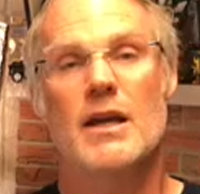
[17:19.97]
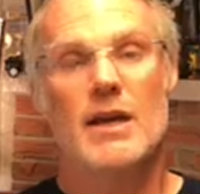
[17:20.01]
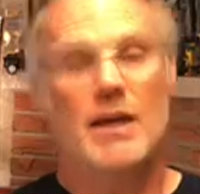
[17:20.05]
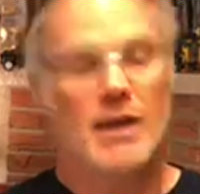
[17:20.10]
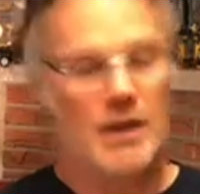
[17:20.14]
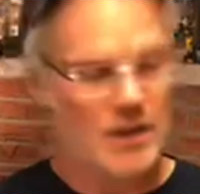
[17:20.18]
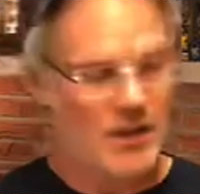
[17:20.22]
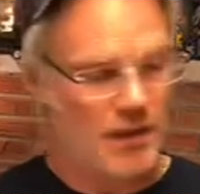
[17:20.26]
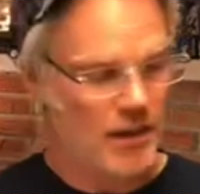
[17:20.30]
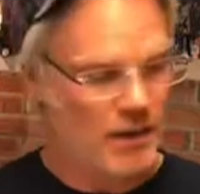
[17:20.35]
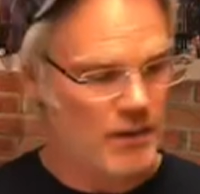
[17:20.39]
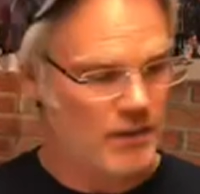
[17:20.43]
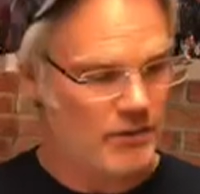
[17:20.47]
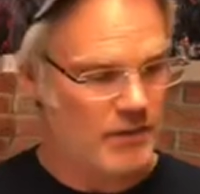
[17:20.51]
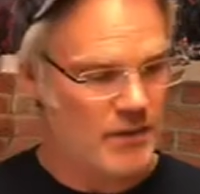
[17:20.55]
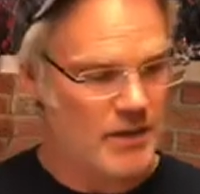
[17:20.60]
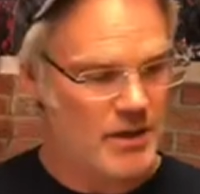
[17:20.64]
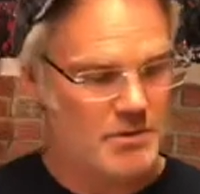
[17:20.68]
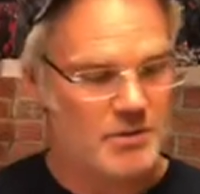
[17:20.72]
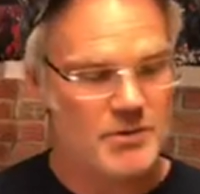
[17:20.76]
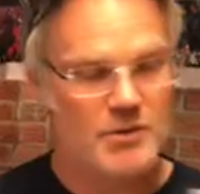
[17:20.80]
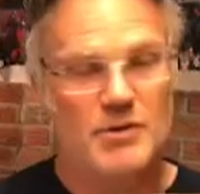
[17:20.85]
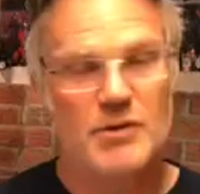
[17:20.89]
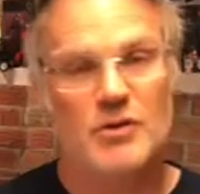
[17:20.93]
it not only
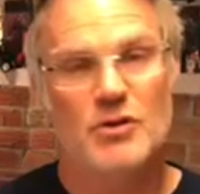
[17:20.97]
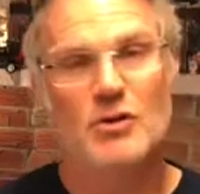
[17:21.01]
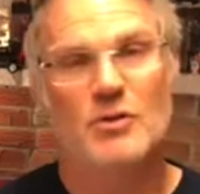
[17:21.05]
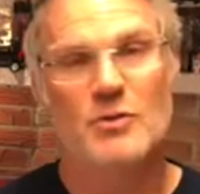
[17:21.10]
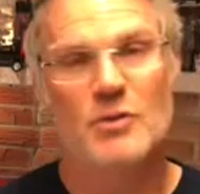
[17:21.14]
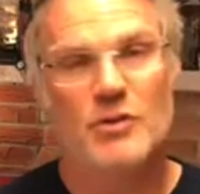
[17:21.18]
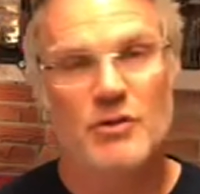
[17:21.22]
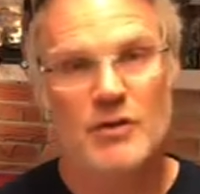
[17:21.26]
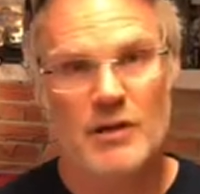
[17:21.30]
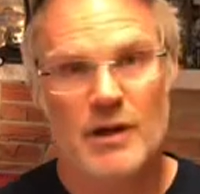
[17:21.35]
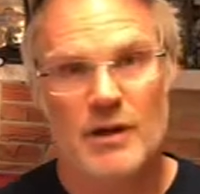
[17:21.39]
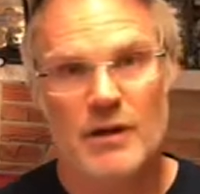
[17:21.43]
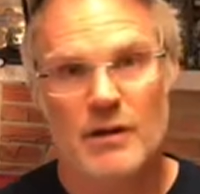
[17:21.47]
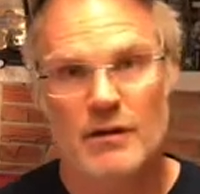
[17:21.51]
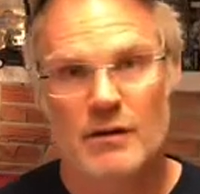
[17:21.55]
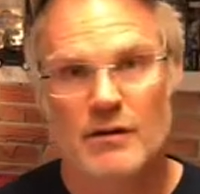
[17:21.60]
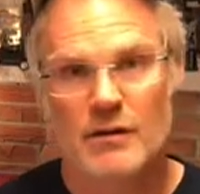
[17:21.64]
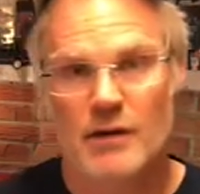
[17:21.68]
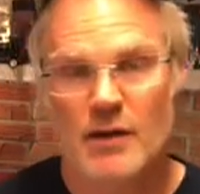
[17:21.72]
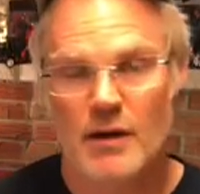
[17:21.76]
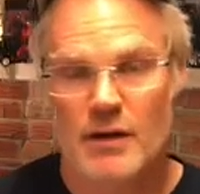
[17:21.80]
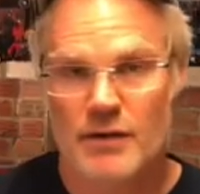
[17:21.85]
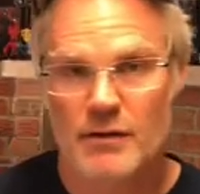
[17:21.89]
comes with Doom 3 uh,